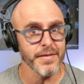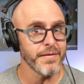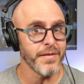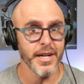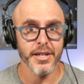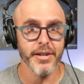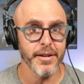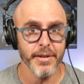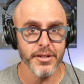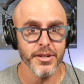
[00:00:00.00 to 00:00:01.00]
and find a
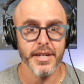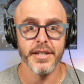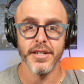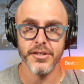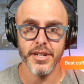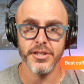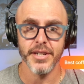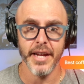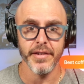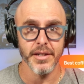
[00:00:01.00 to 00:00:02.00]
great restaurant near an address
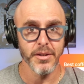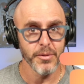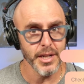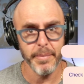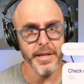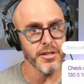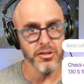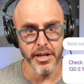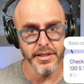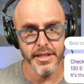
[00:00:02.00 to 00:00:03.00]
you gave it? Wouldn't that be
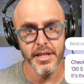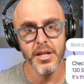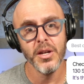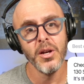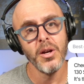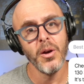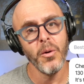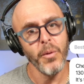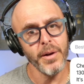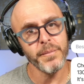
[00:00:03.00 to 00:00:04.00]
crazy?
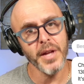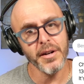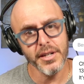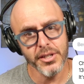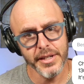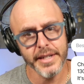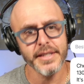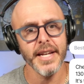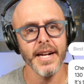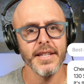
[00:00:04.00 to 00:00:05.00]
Well, I'm going to show you
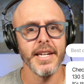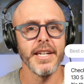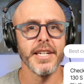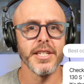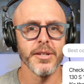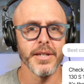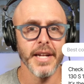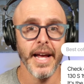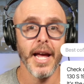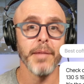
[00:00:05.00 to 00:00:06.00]
exactly how you can do it.
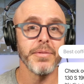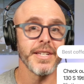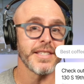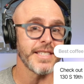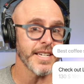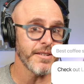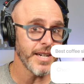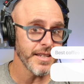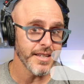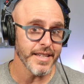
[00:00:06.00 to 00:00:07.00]
And please stick
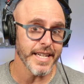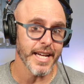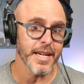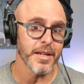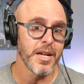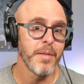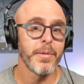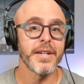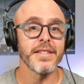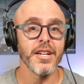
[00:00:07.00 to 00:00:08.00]
around until the end
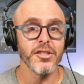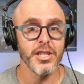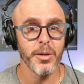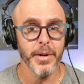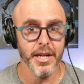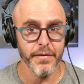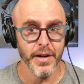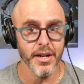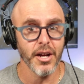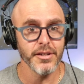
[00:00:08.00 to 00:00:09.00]
because I'll show you where you can
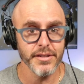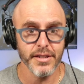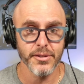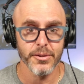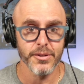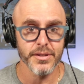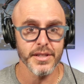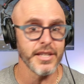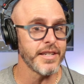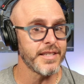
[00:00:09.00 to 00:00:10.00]
find hundreds of tools
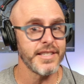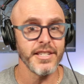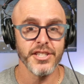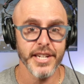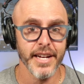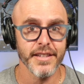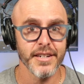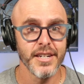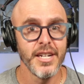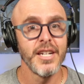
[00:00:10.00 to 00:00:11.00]
that you could stitch
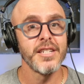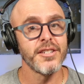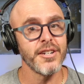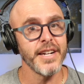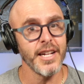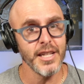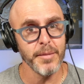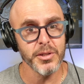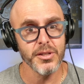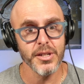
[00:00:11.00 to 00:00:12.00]
together to turn
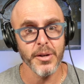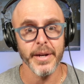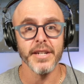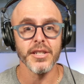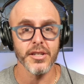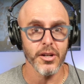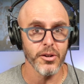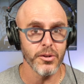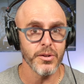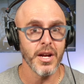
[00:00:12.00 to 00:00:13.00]
LM Studio into your
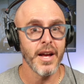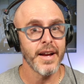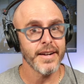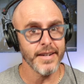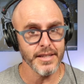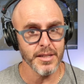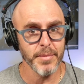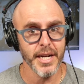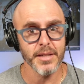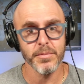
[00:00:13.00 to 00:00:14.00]
own
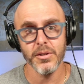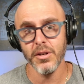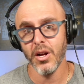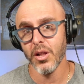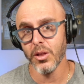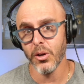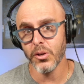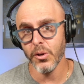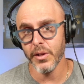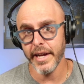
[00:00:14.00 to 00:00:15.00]
customizable
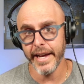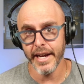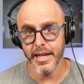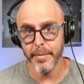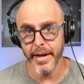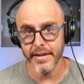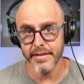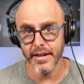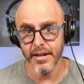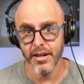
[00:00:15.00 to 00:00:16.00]
local AI command
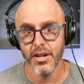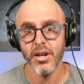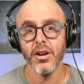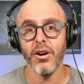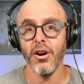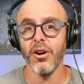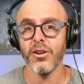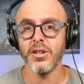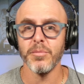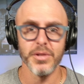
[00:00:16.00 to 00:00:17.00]
center,
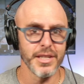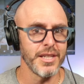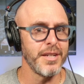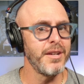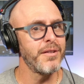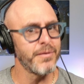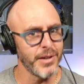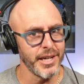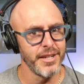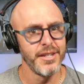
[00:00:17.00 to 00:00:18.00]
all completely
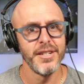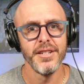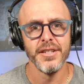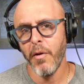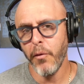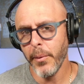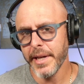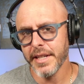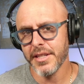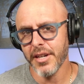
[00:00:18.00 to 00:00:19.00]
free. Before we
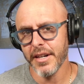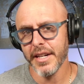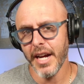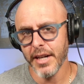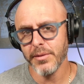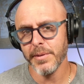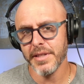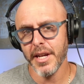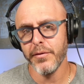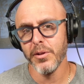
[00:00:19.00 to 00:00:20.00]
get started, I just want
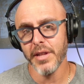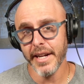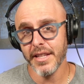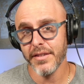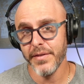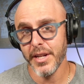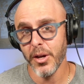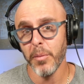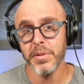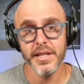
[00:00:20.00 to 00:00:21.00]
to say if you like this
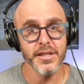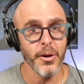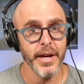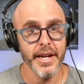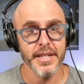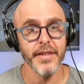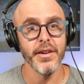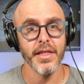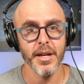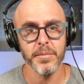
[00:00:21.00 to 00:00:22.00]
video, please go ahead, give
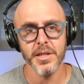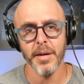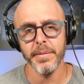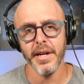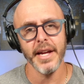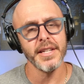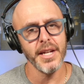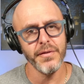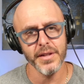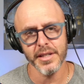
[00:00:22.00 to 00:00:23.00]
it a thumbs up, and
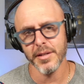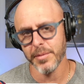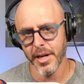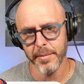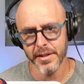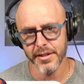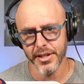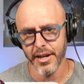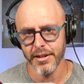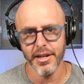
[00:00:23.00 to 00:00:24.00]
definitely subscribe to the
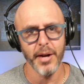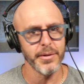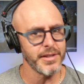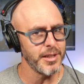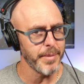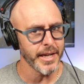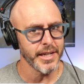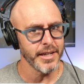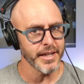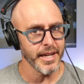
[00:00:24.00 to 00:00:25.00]
channel. I want to see you back
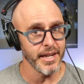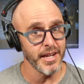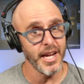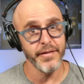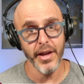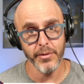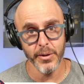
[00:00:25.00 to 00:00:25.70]
here again. And if you have a